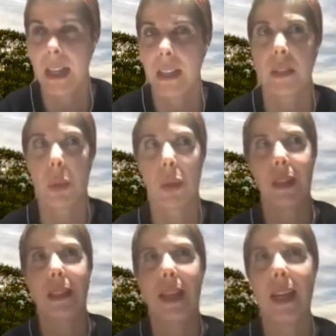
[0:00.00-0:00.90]
So
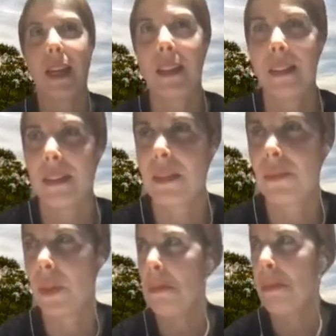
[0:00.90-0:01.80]
taking this
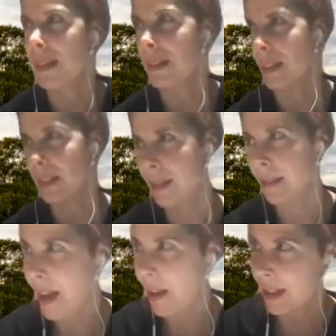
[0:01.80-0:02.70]
from myth as
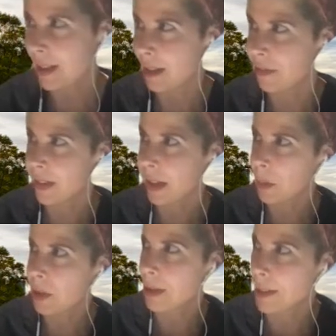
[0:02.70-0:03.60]
narrative and
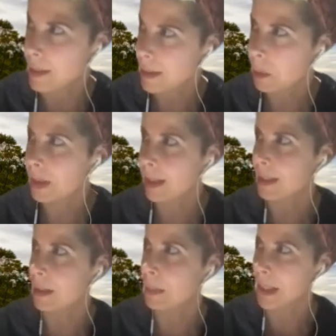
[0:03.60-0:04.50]
imagery and
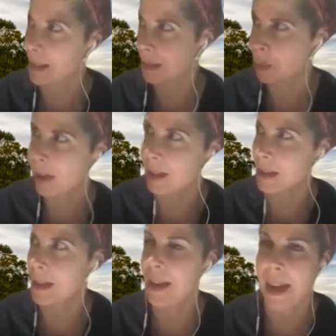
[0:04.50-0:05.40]
symbolism as more as a
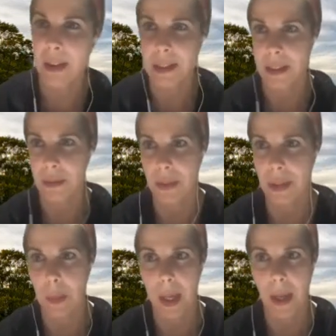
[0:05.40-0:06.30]
narrative
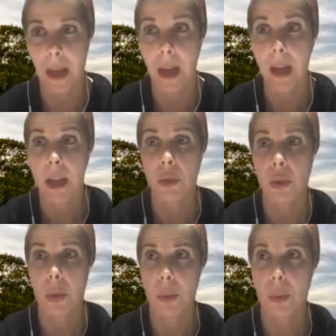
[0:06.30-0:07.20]
theming
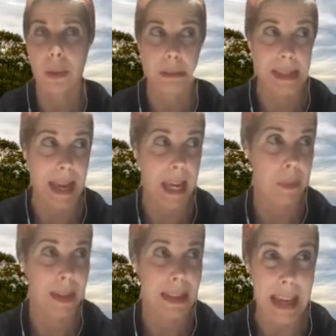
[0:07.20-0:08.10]
to game
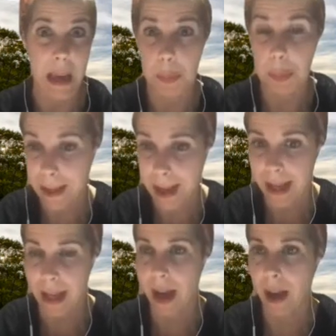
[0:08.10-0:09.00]
and
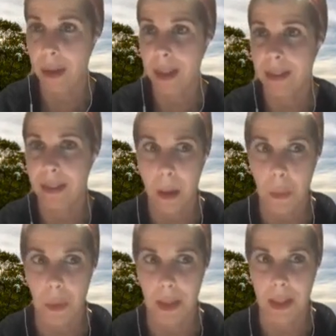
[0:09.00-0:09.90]
gameplay, how does that
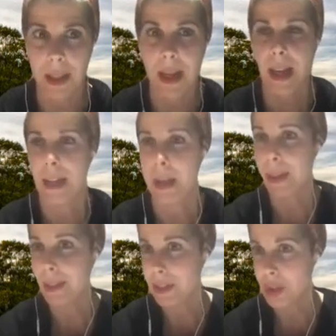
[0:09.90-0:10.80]
work? Now
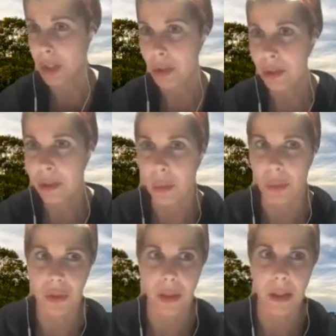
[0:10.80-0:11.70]
here's the good
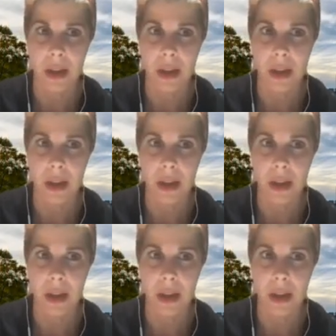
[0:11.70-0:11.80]
news.